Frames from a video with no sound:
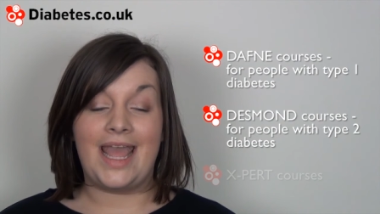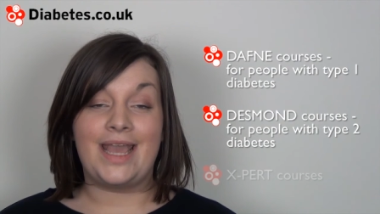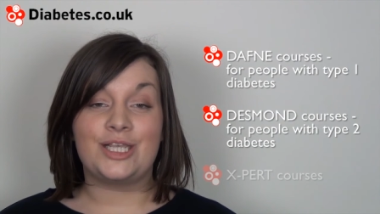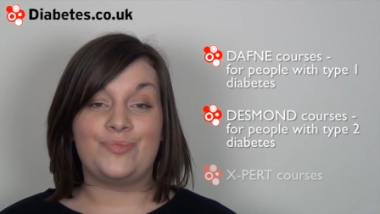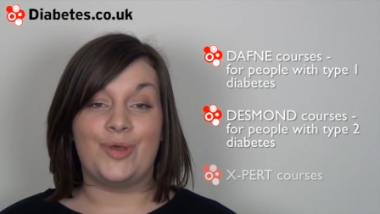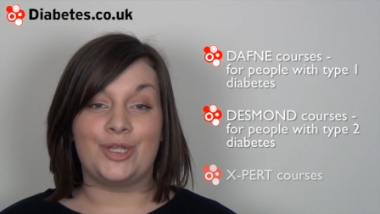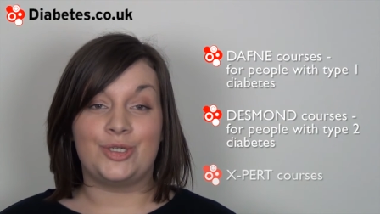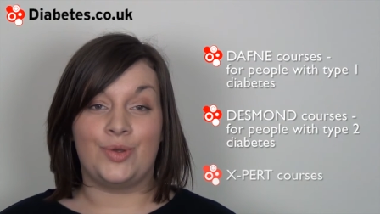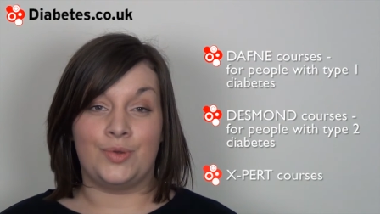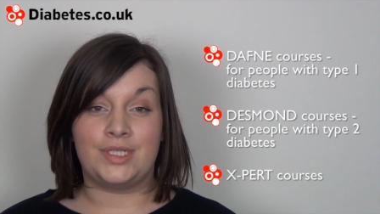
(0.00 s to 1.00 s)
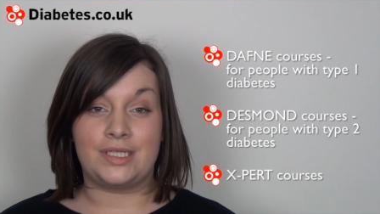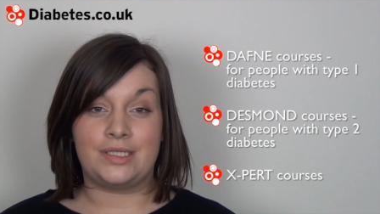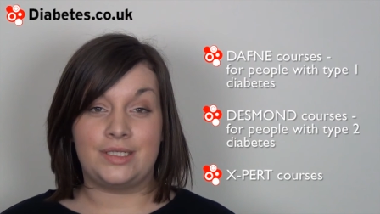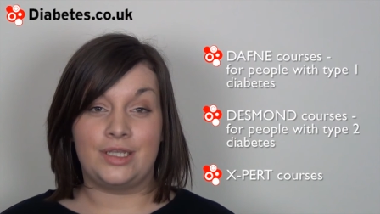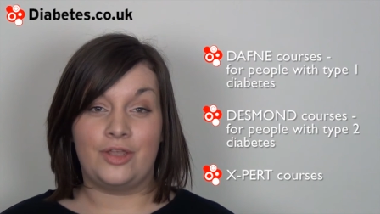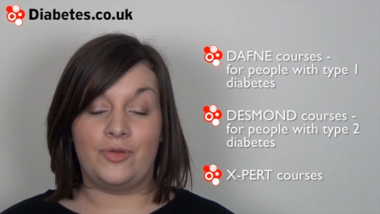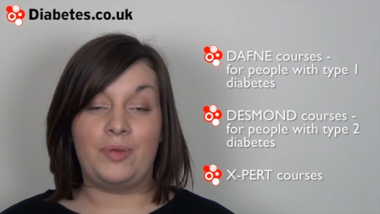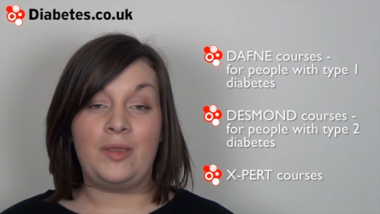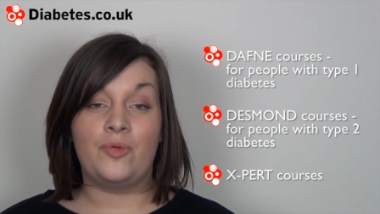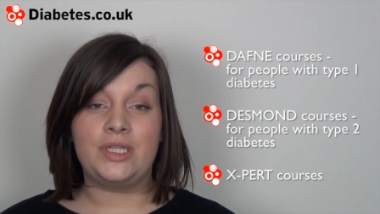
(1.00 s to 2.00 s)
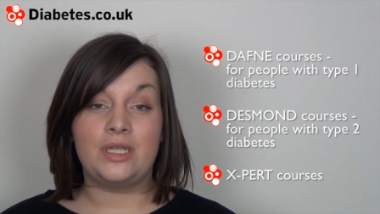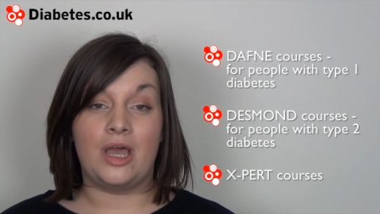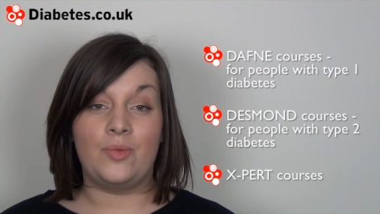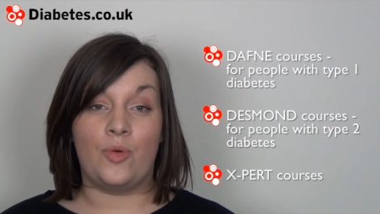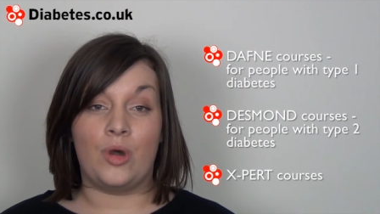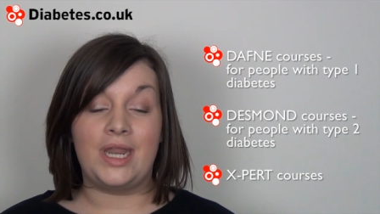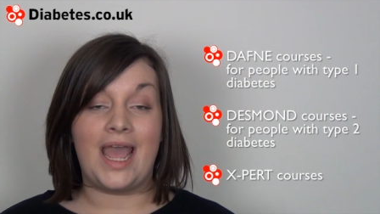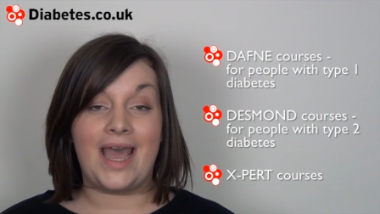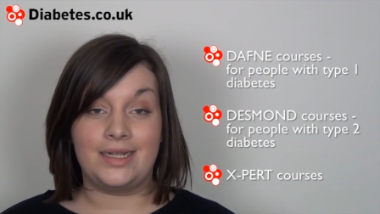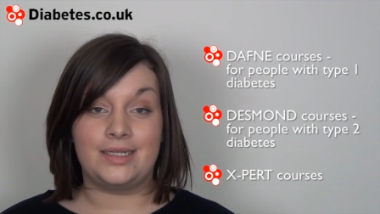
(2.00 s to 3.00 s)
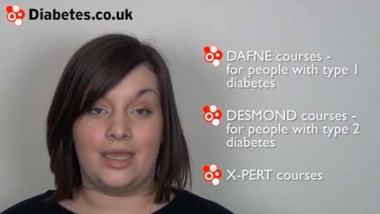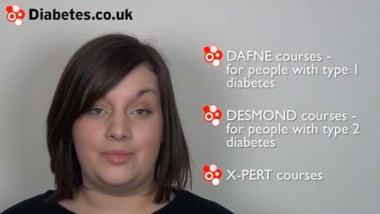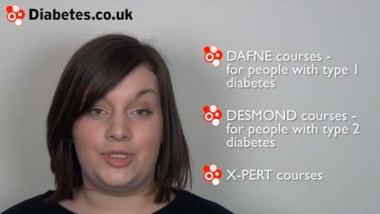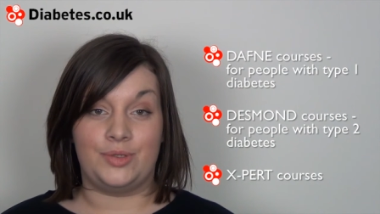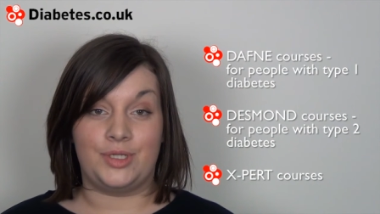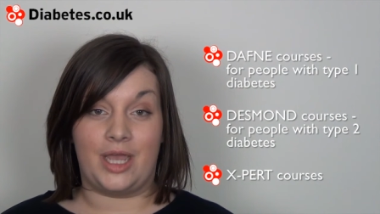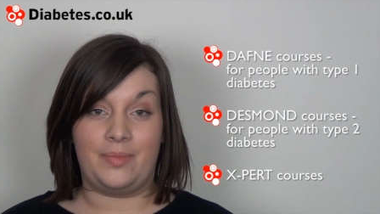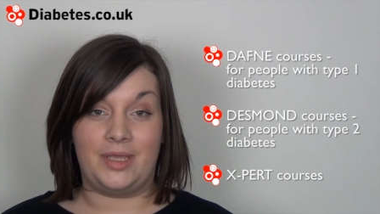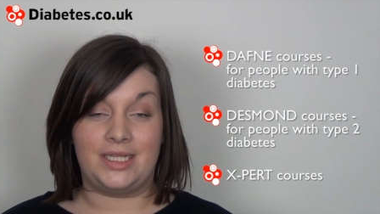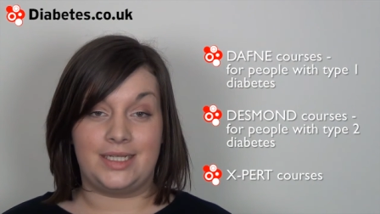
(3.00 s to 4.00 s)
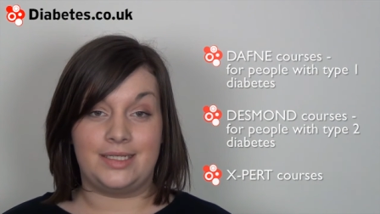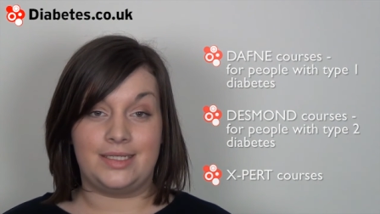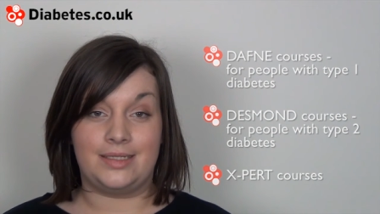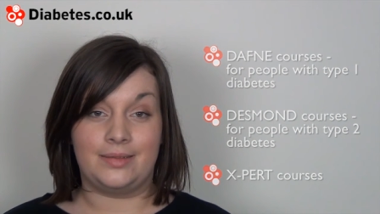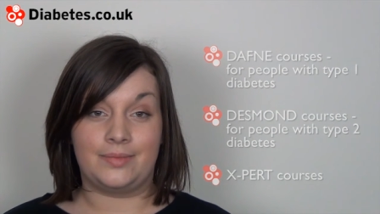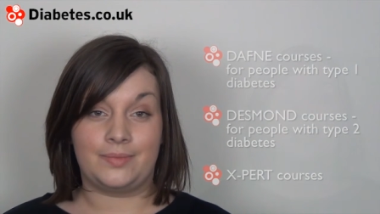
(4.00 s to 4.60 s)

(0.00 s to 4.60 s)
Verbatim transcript: X-PERT courses for people with type 1 and type 2 diabetes.